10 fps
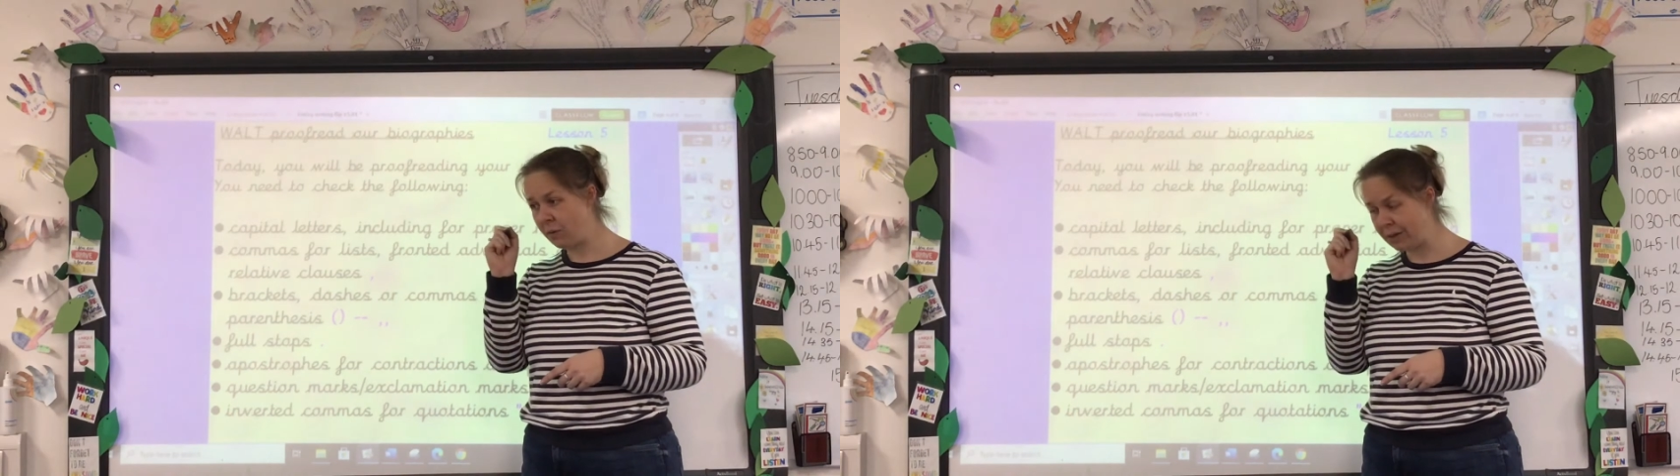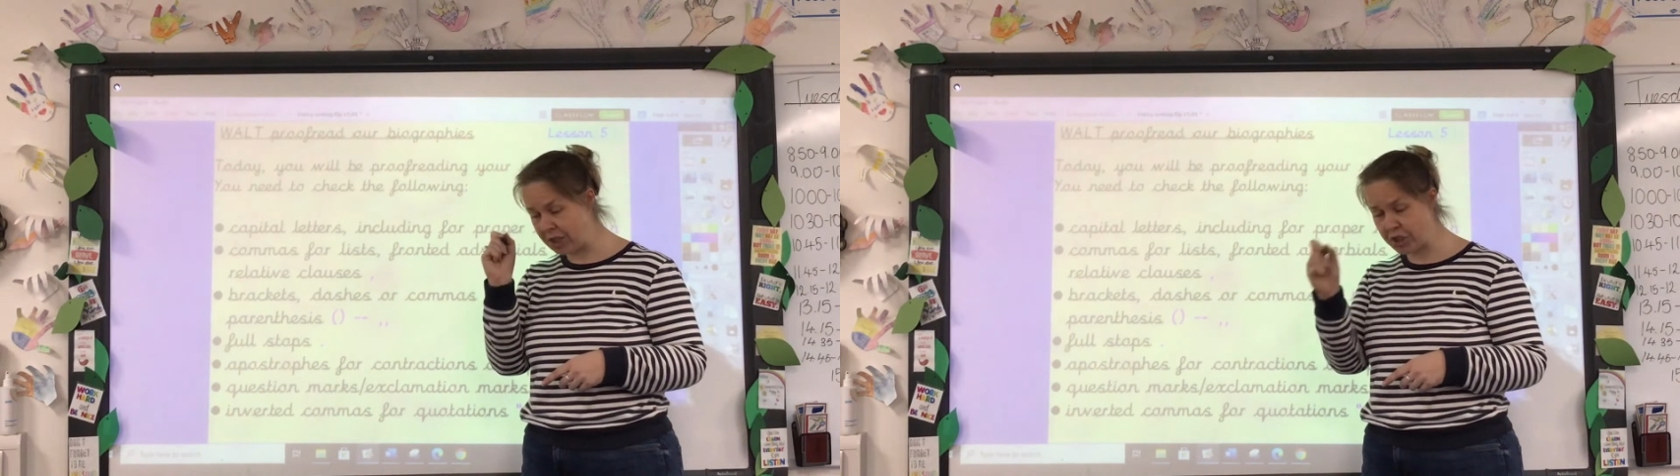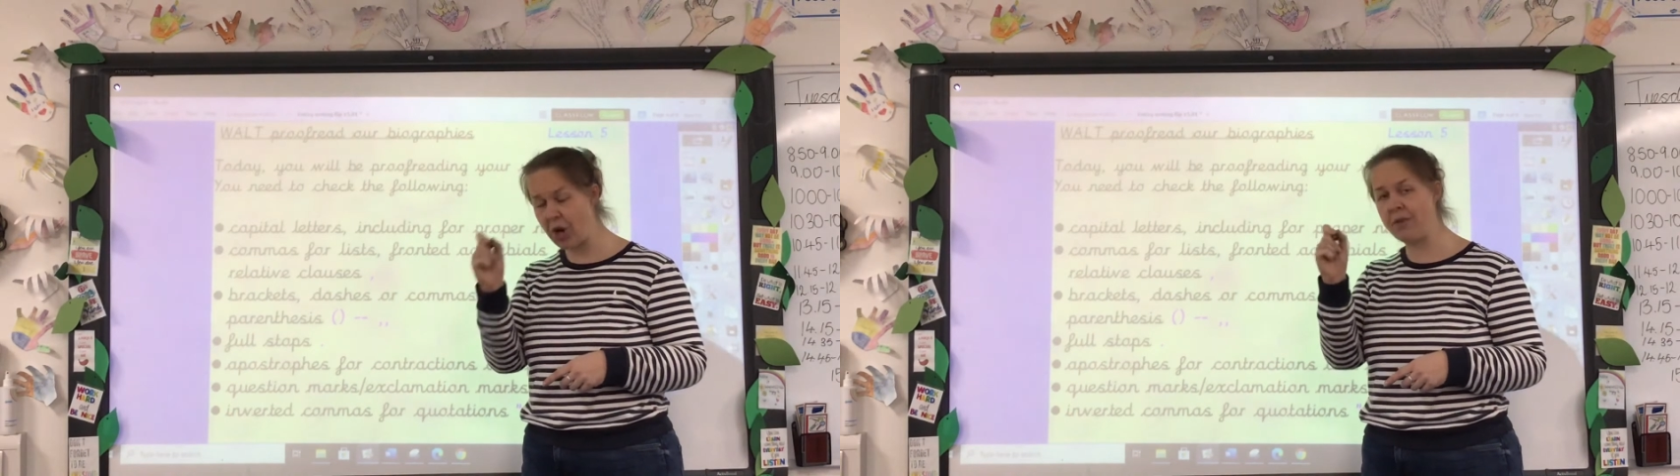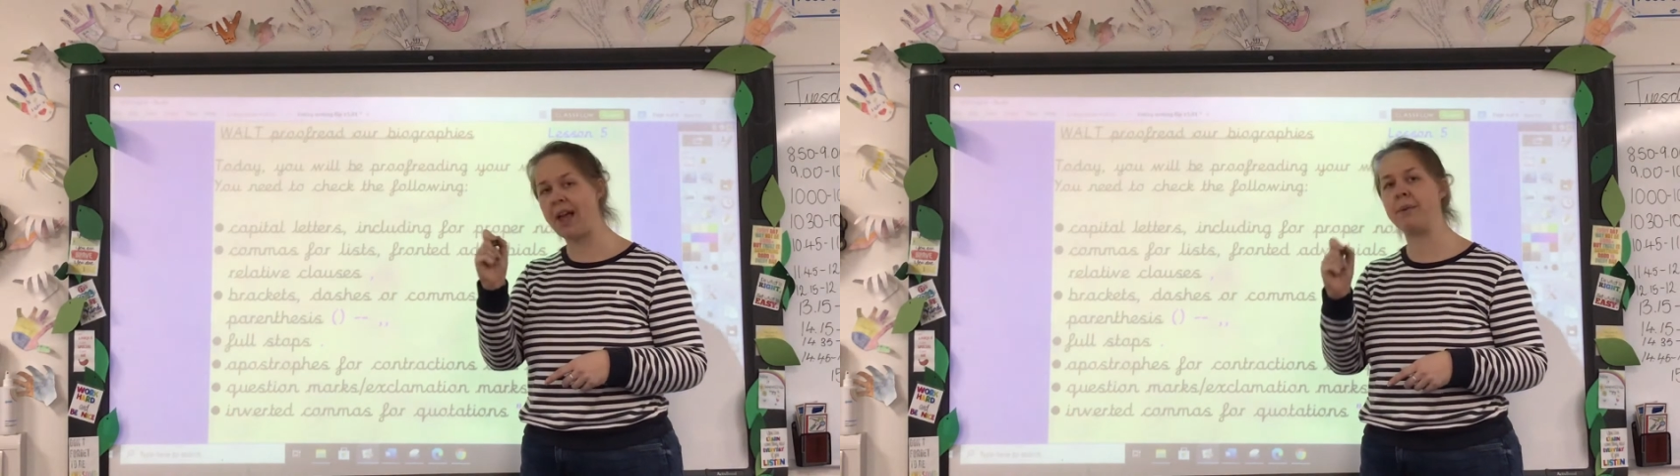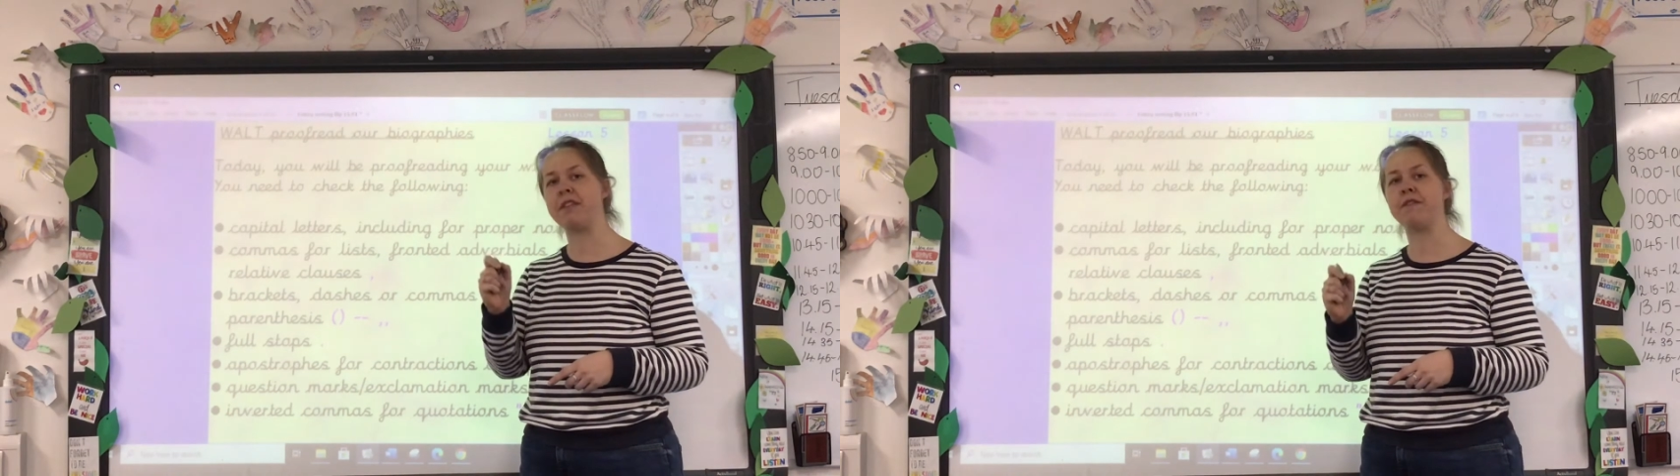we show
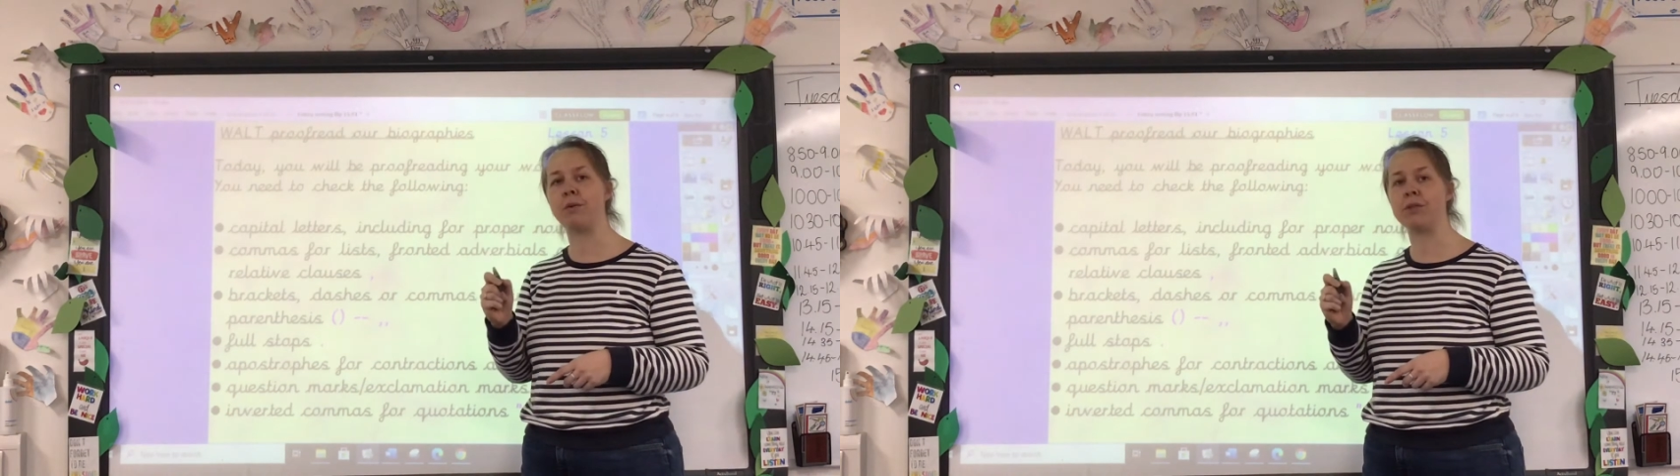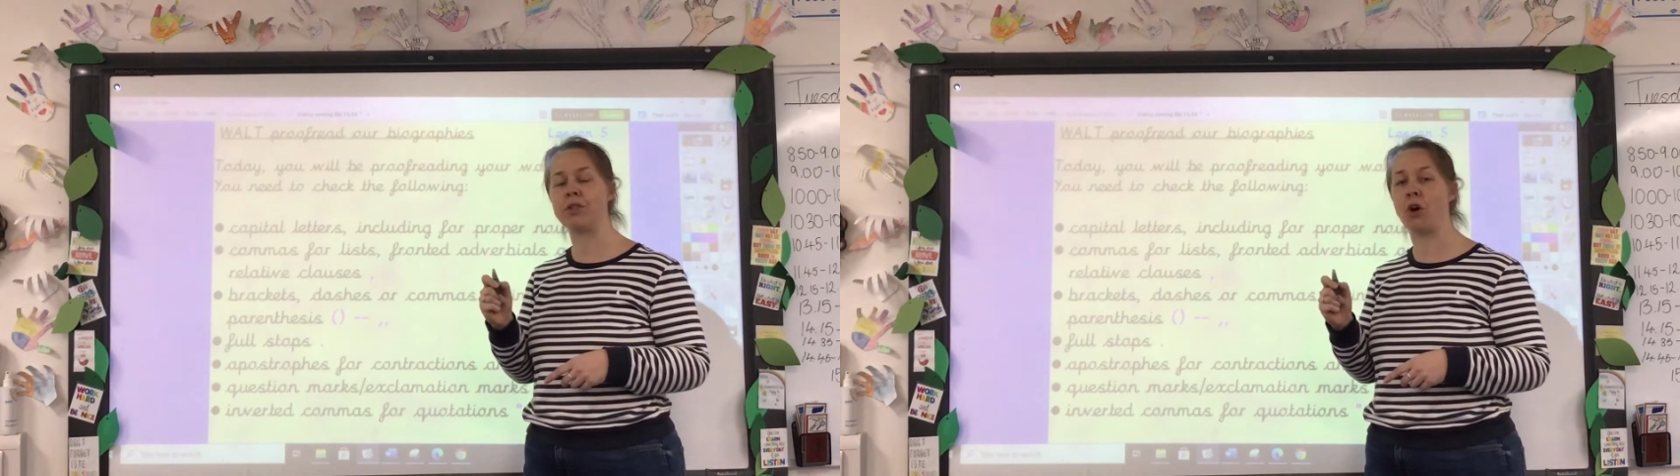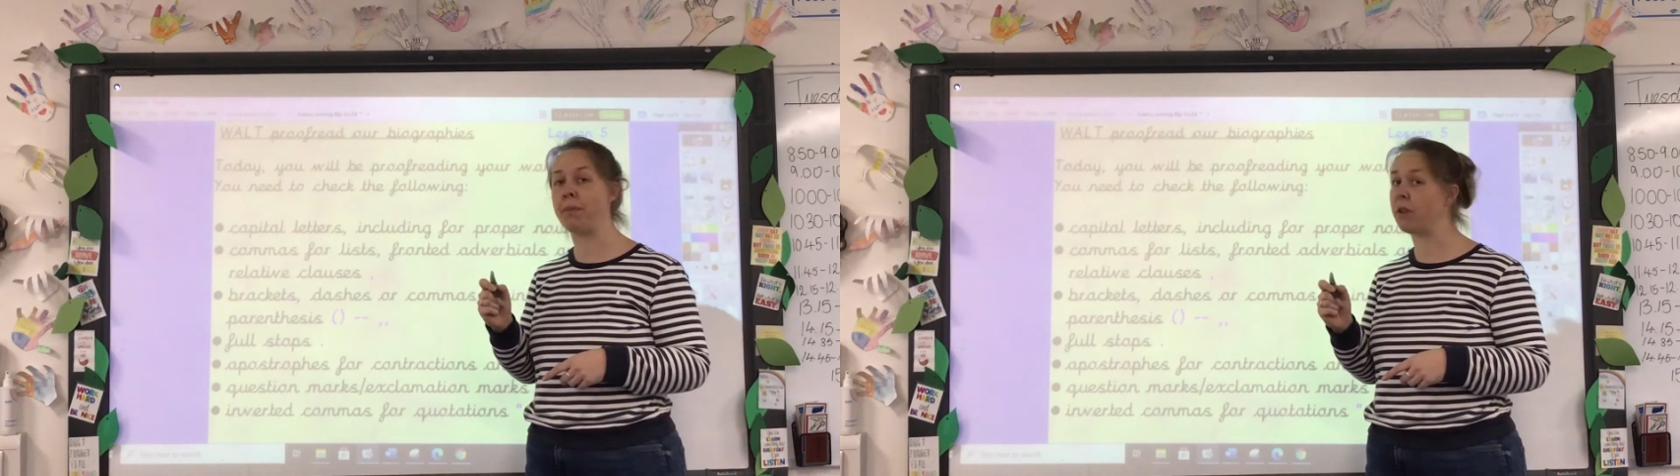that with a full stop,